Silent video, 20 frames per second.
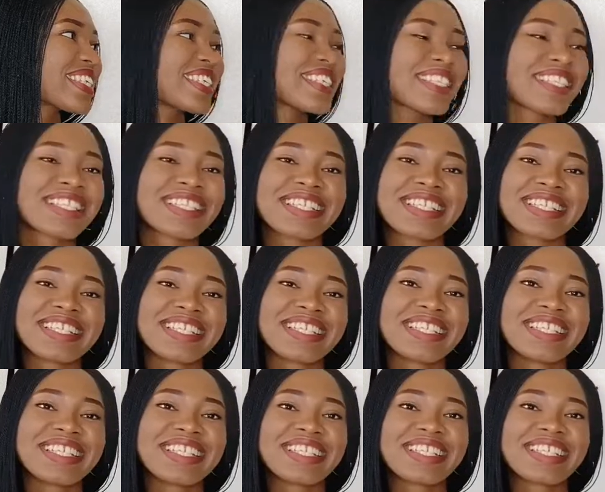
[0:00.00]

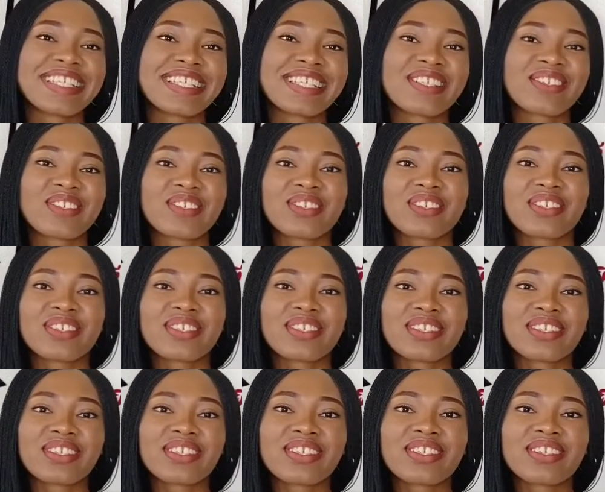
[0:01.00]

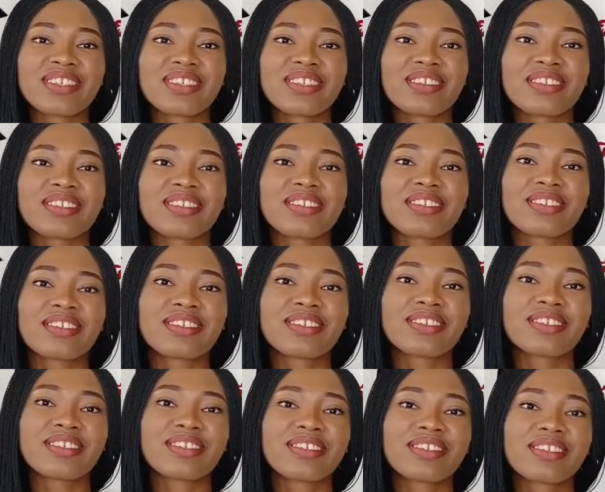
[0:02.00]

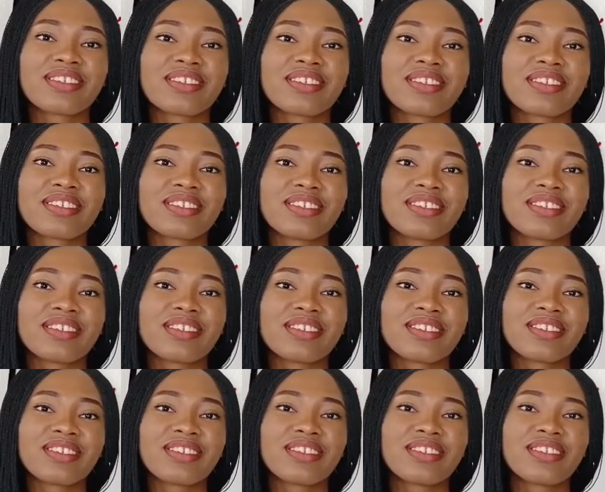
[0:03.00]

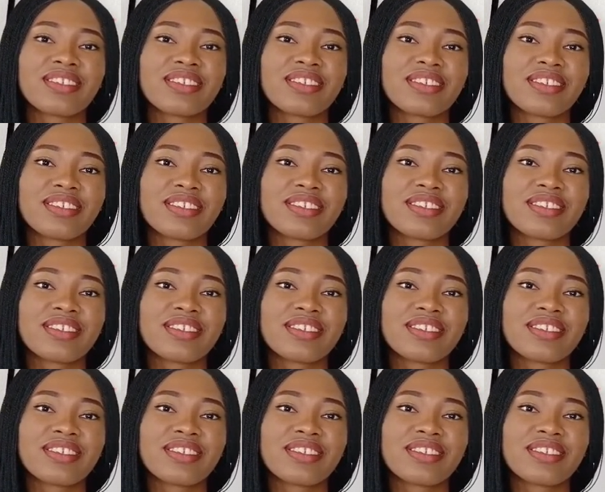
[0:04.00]
The person shown says nothing.